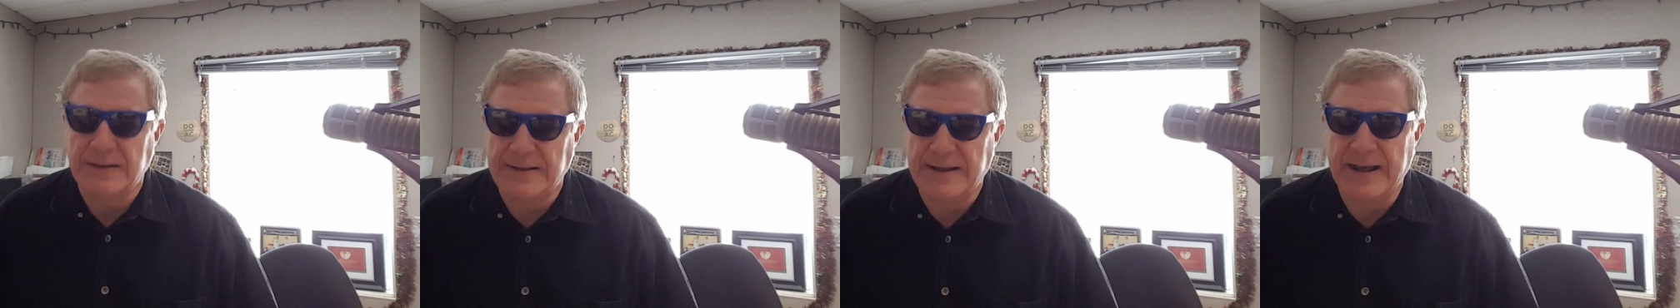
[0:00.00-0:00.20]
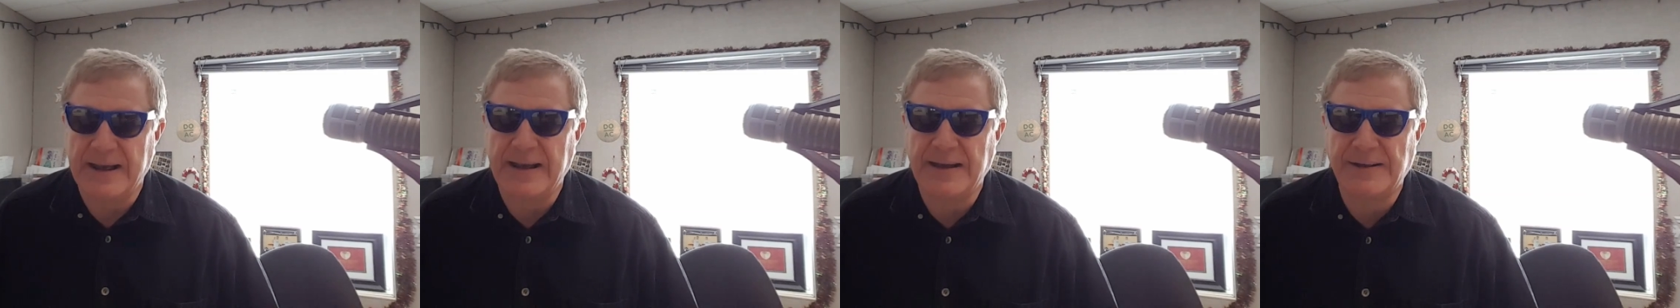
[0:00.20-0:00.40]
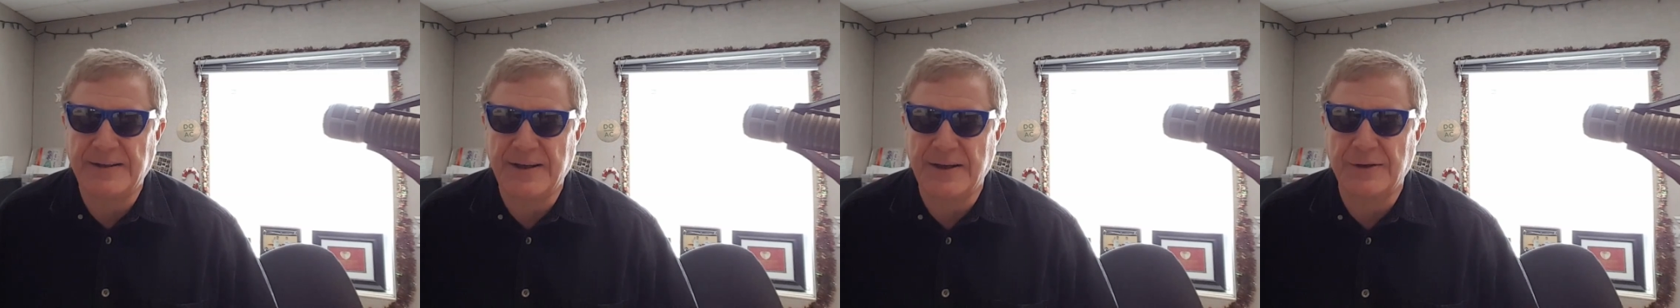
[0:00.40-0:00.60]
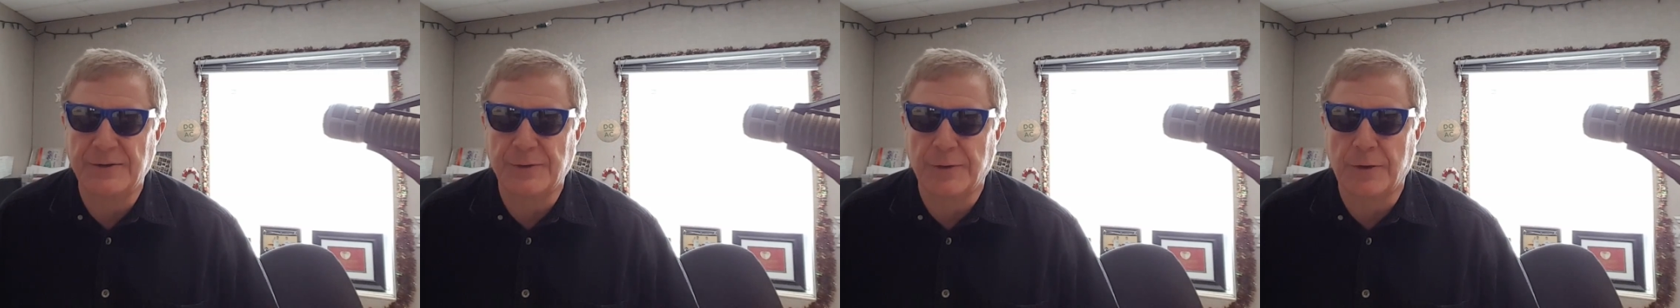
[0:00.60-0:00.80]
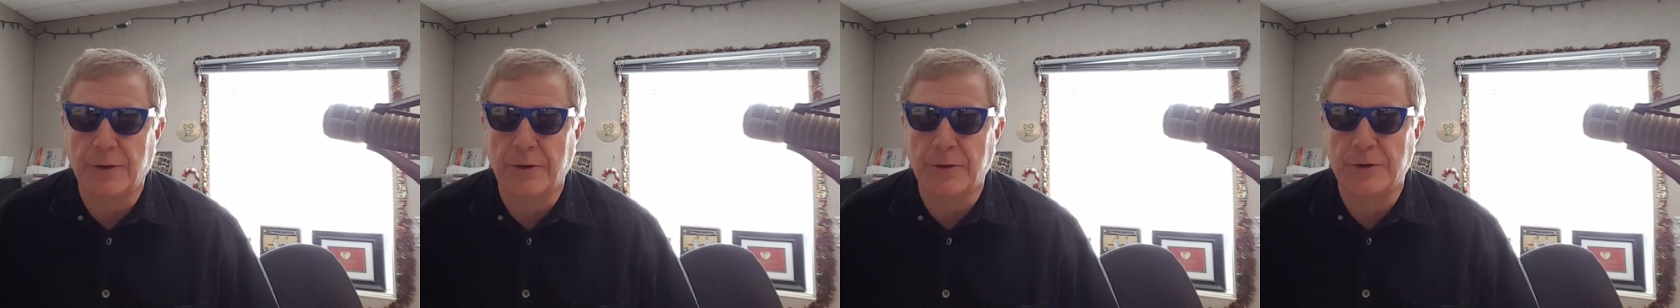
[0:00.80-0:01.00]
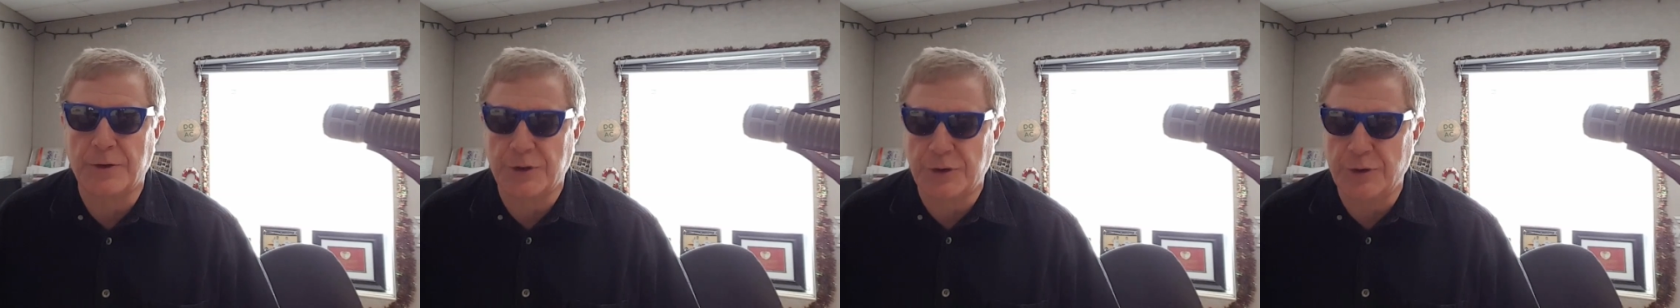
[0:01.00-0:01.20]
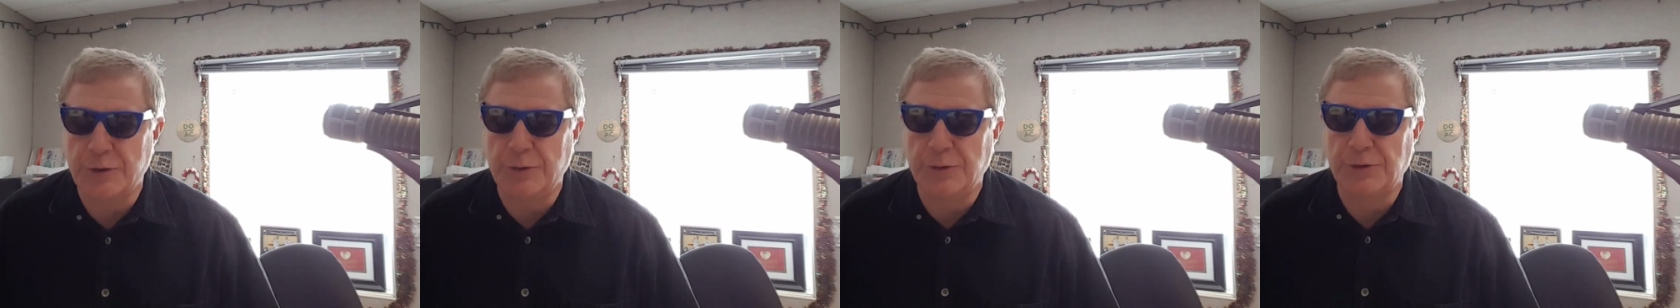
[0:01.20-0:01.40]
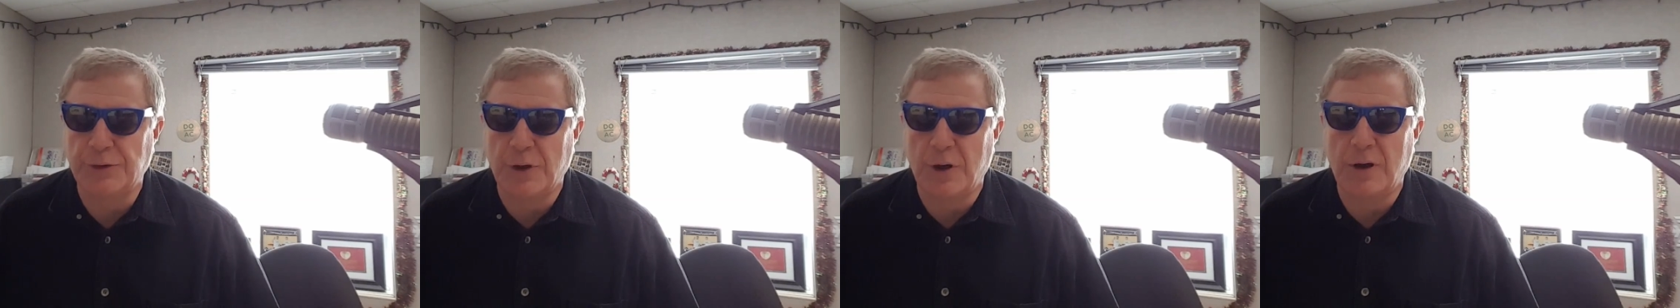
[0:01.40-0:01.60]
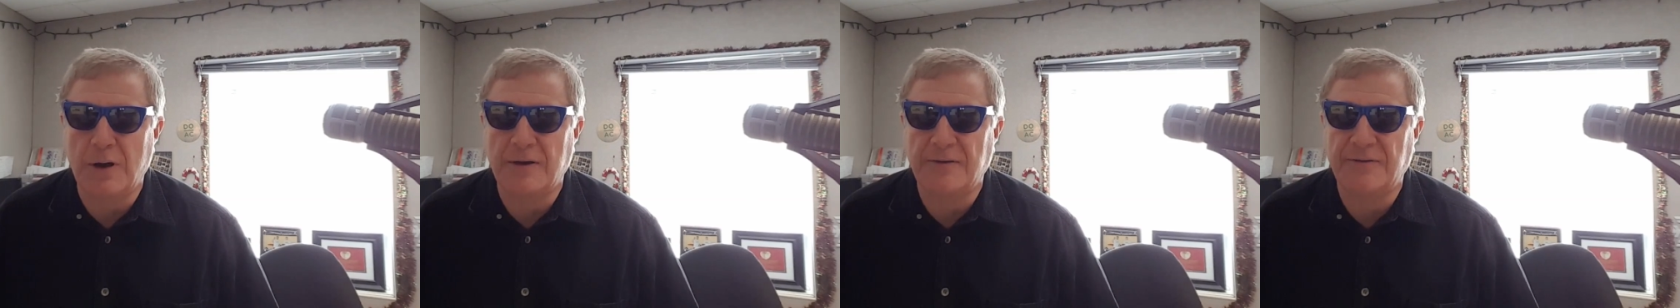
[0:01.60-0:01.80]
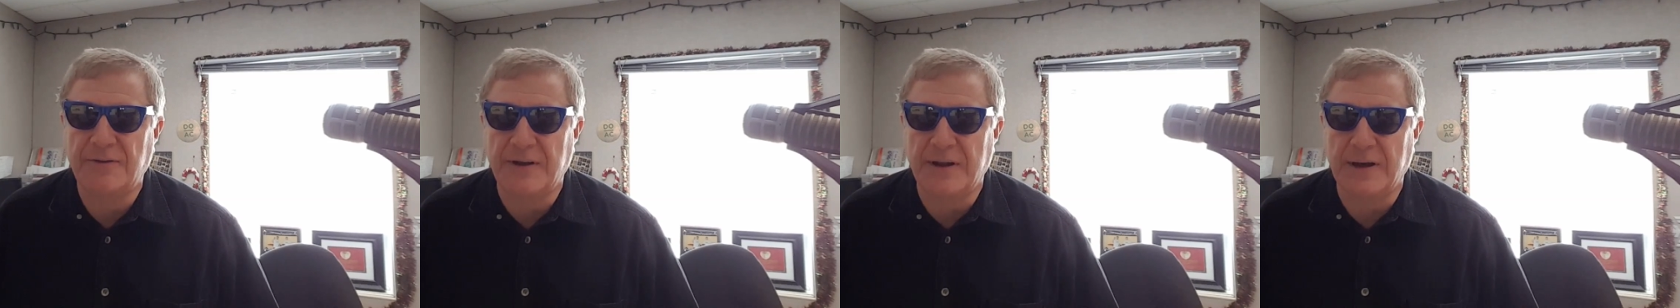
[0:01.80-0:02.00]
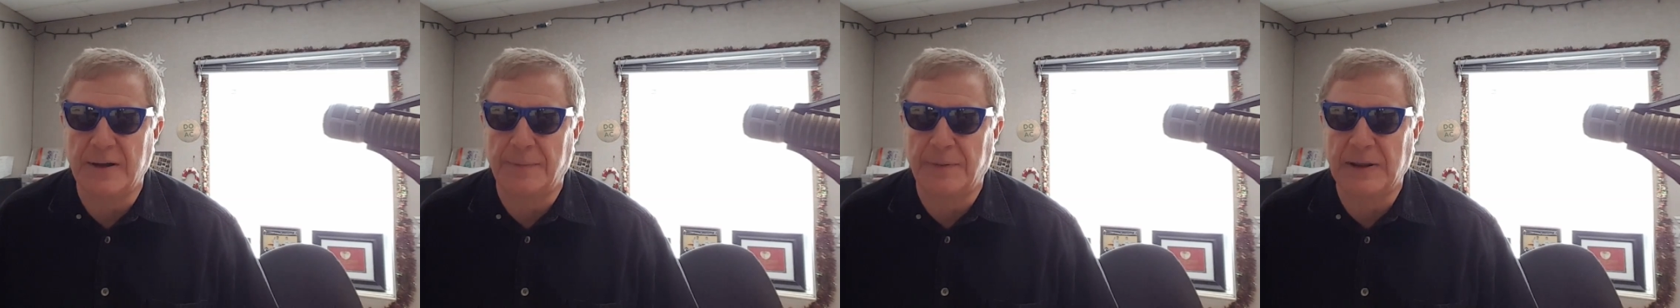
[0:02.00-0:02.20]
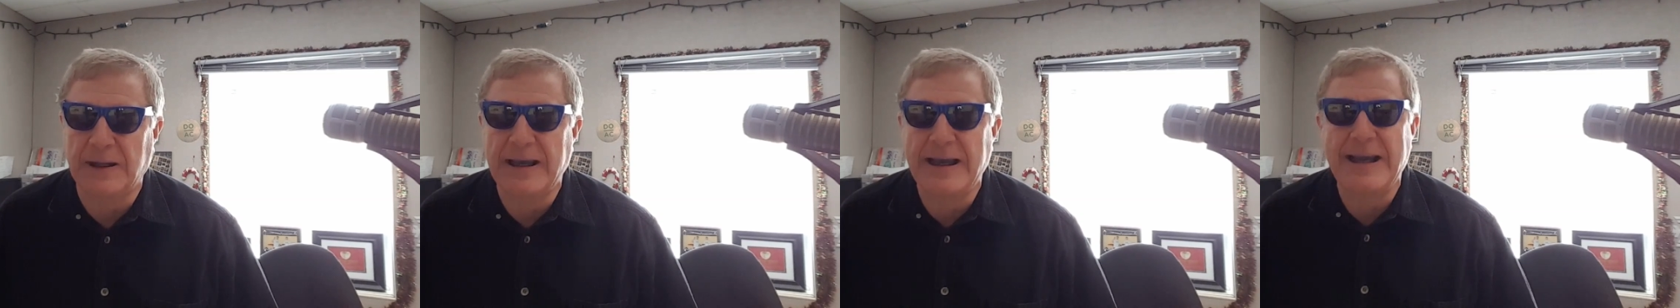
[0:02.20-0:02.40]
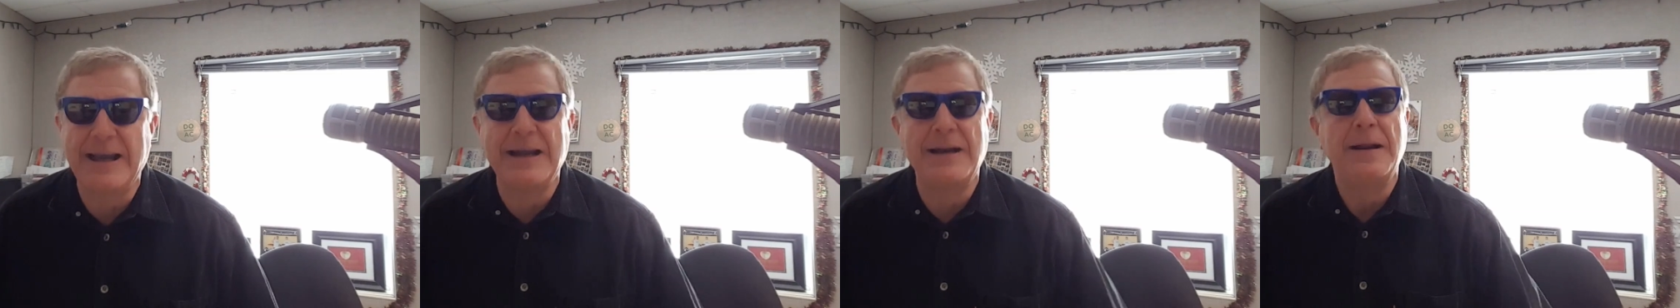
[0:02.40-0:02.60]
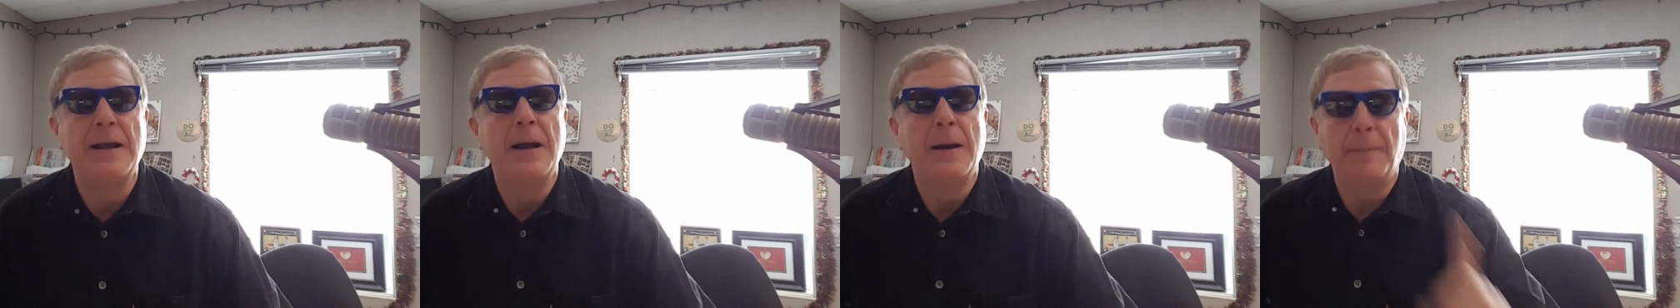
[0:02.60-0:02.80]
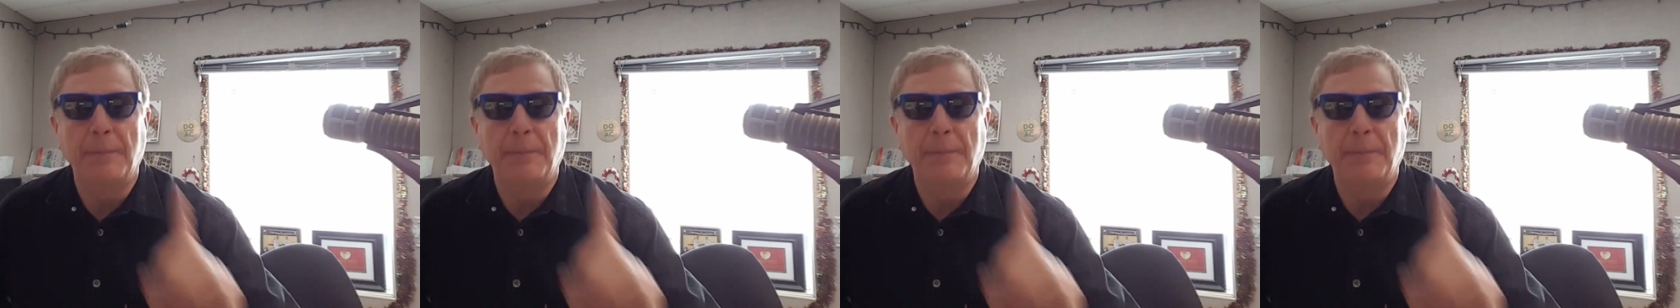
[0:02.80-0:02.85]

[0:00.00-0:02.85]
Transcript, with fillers: takes his or her shoes off in a plane,